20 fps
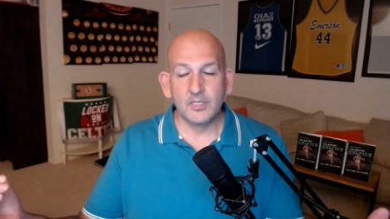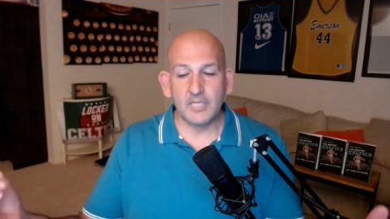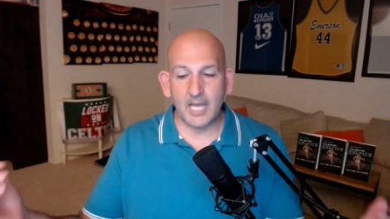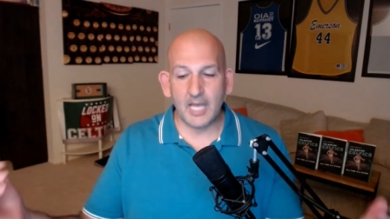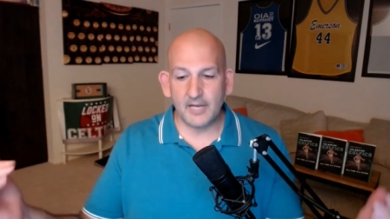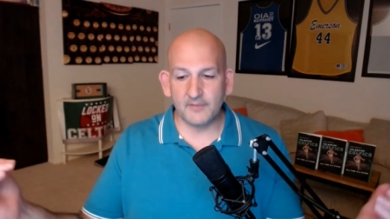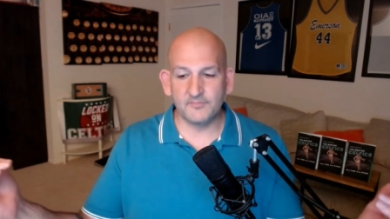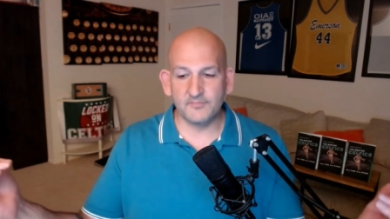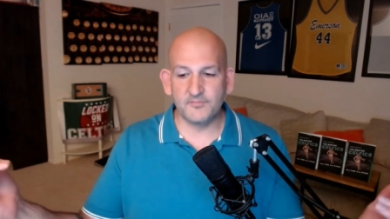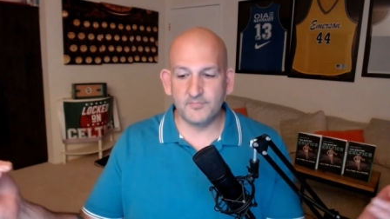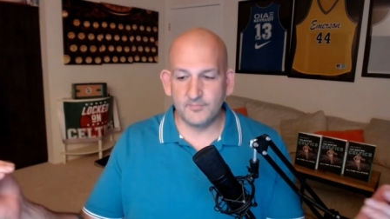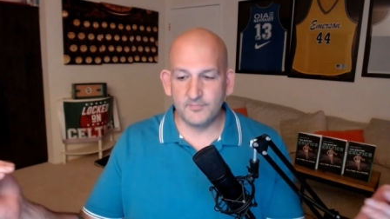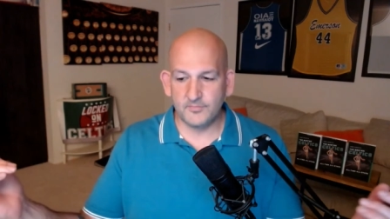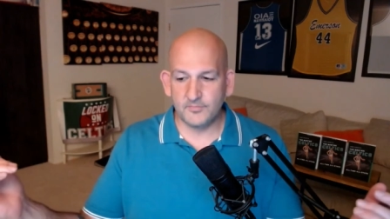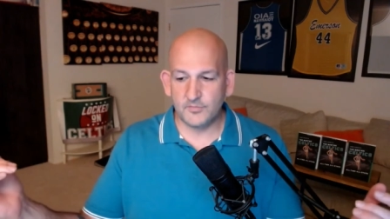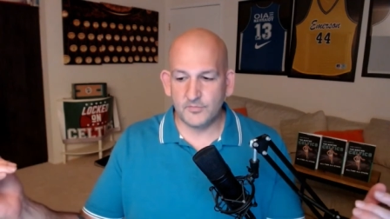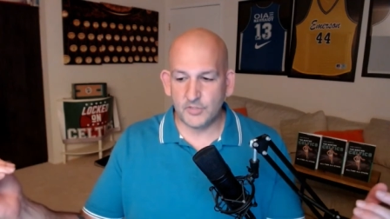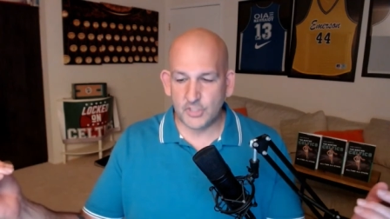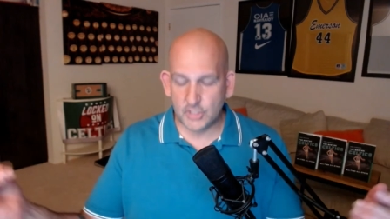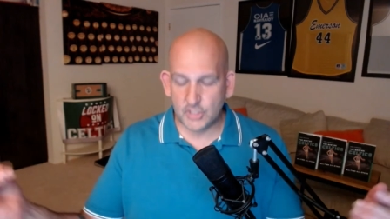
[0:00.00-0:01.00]
kind of
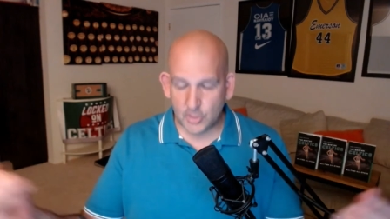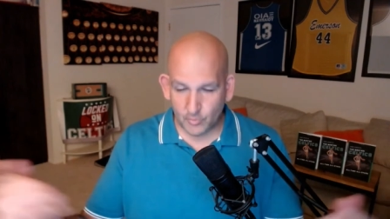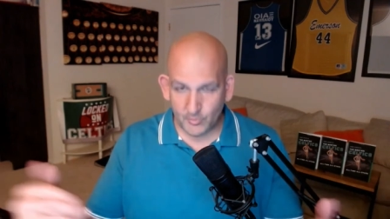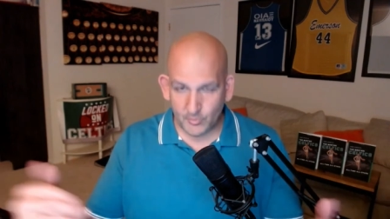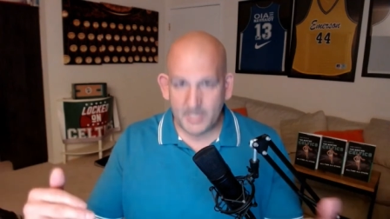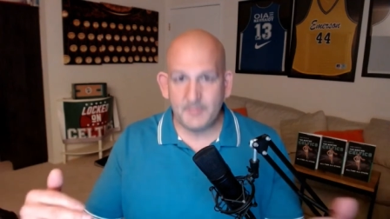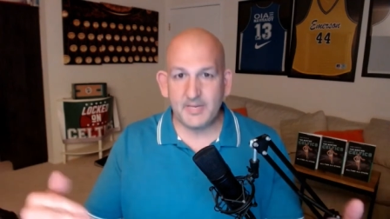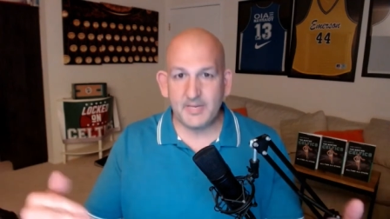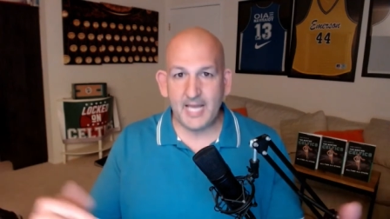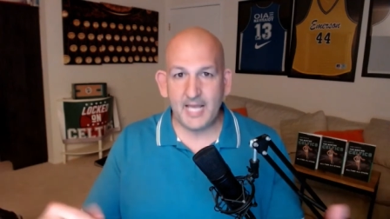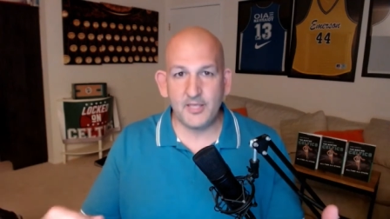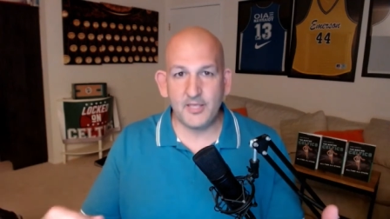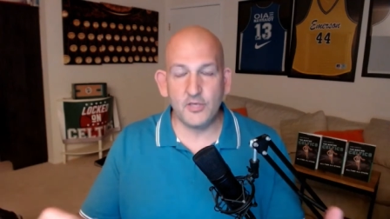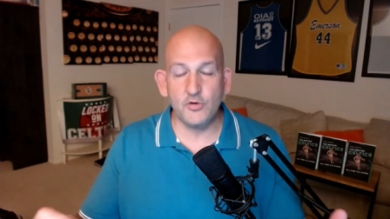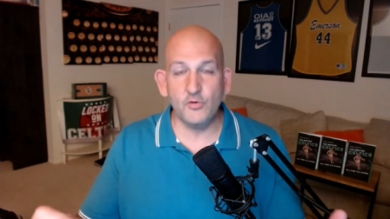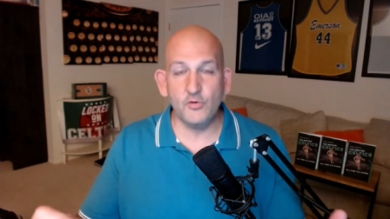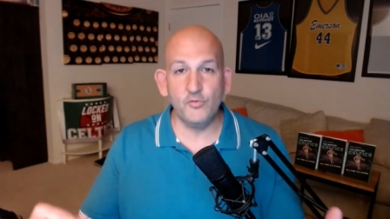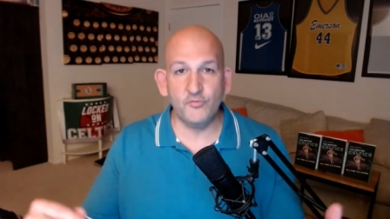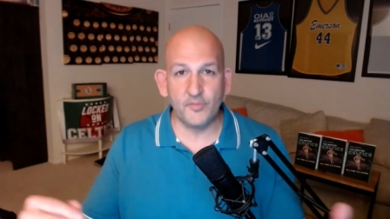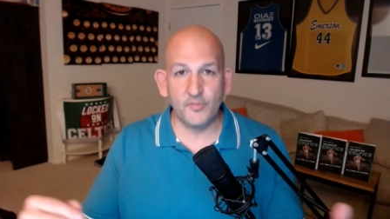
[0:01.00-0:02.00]
screaming at
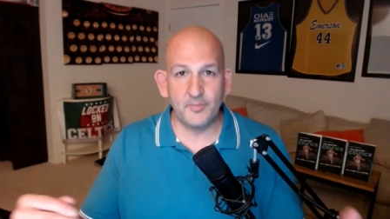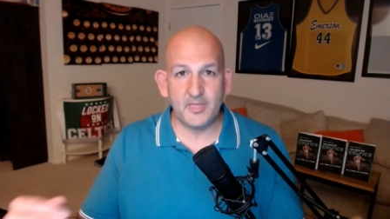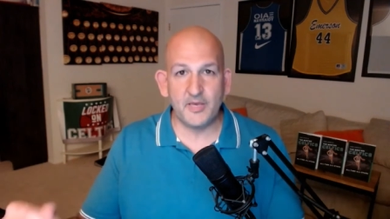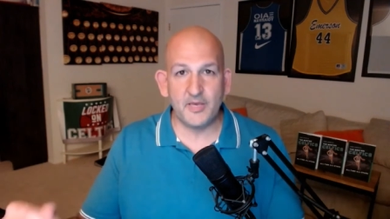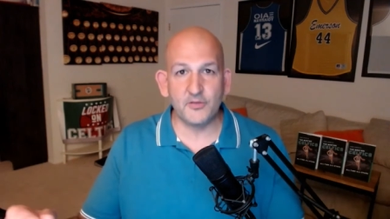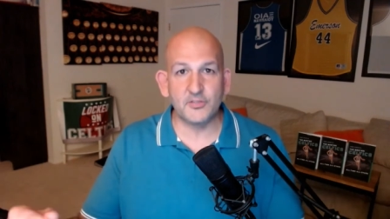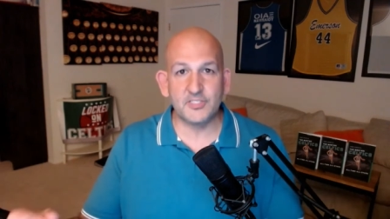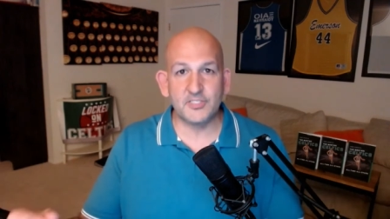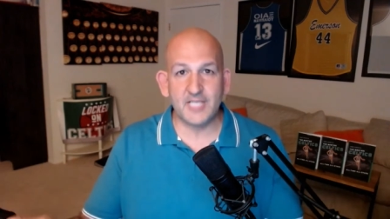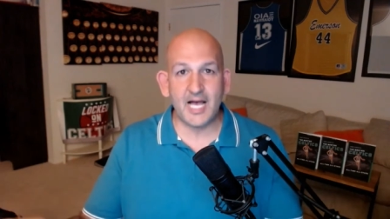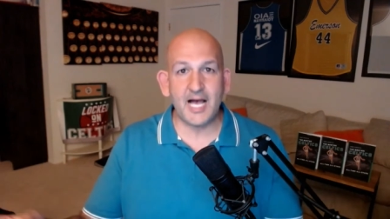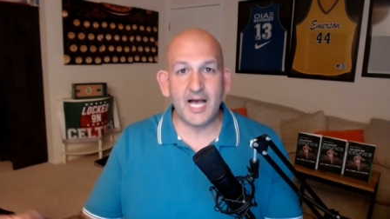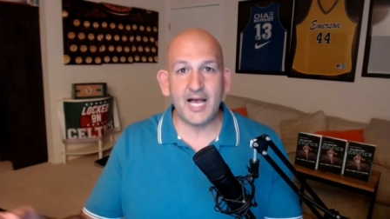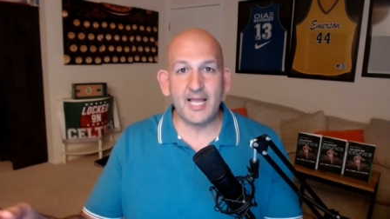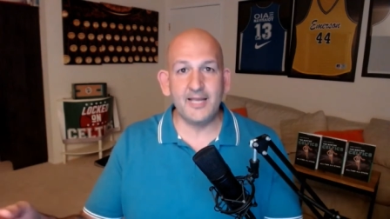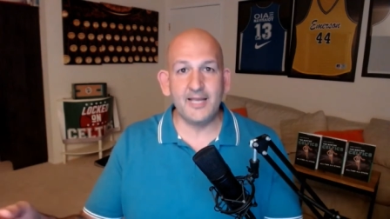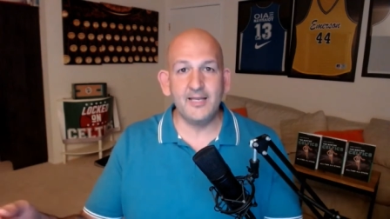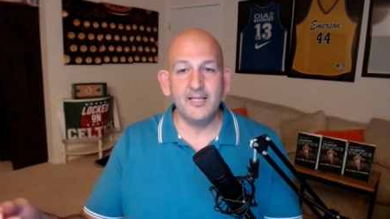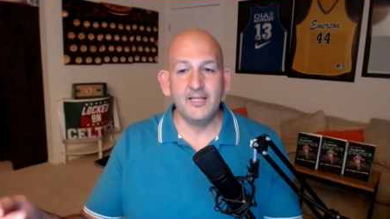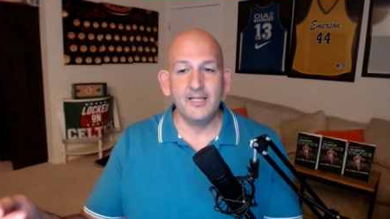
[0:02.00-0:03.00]
you from the other
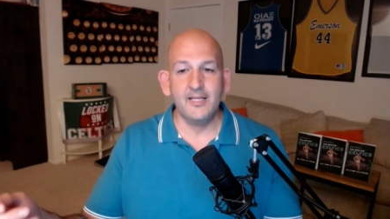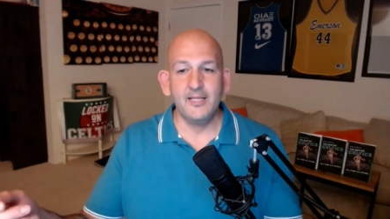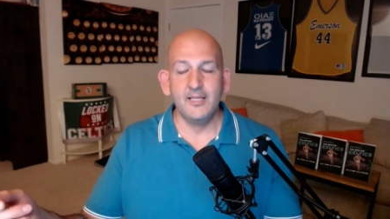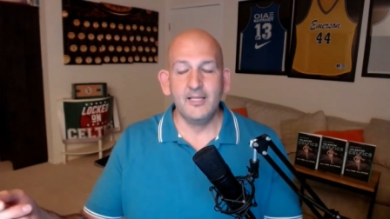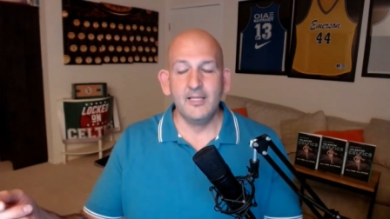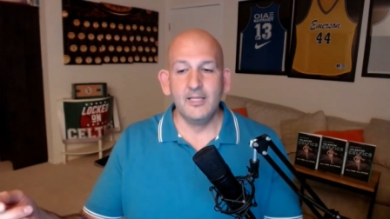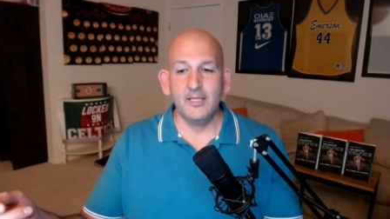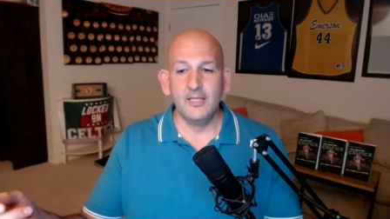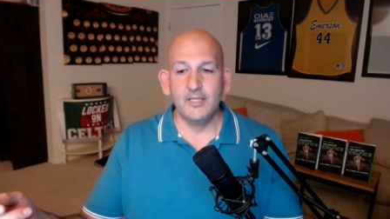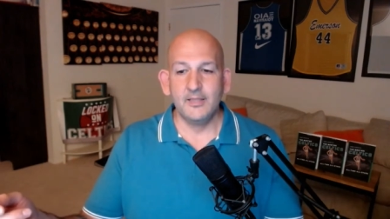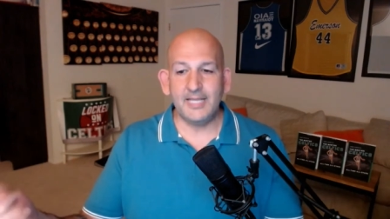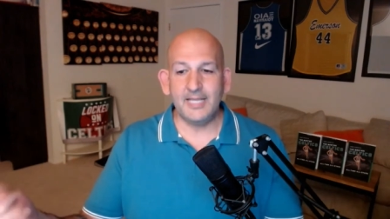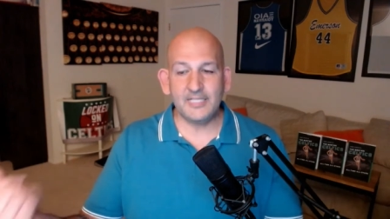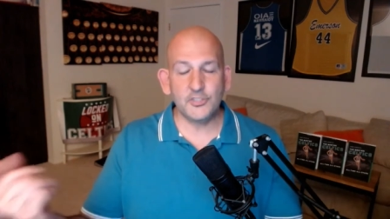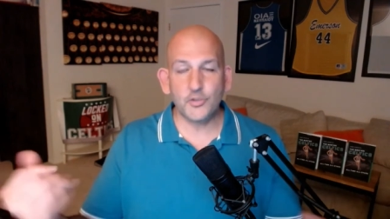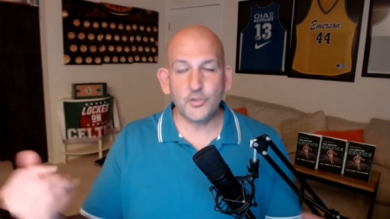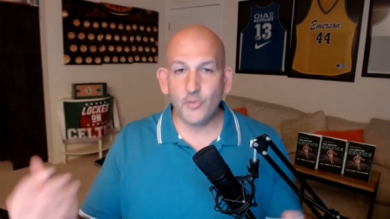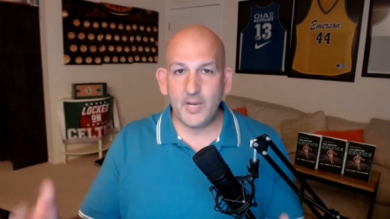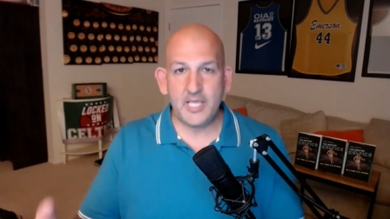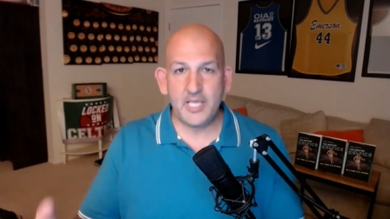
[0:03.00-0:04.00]
side,
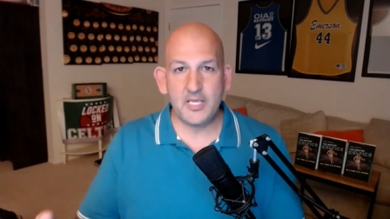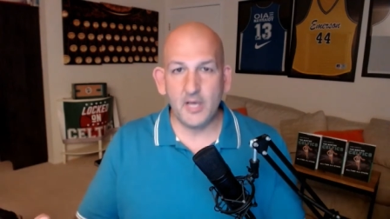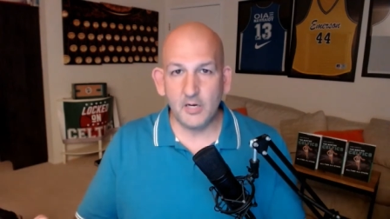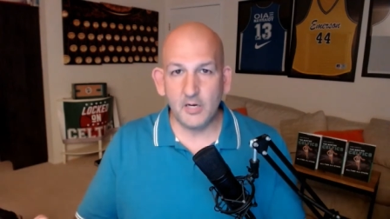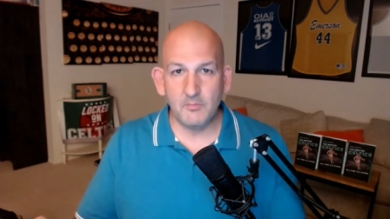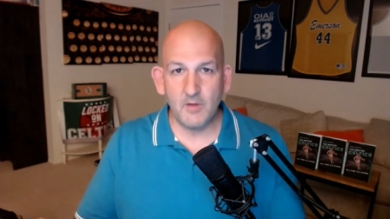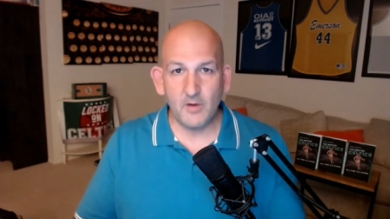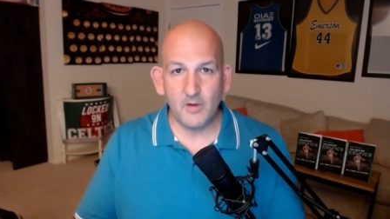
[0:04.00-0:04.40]
that Trae Young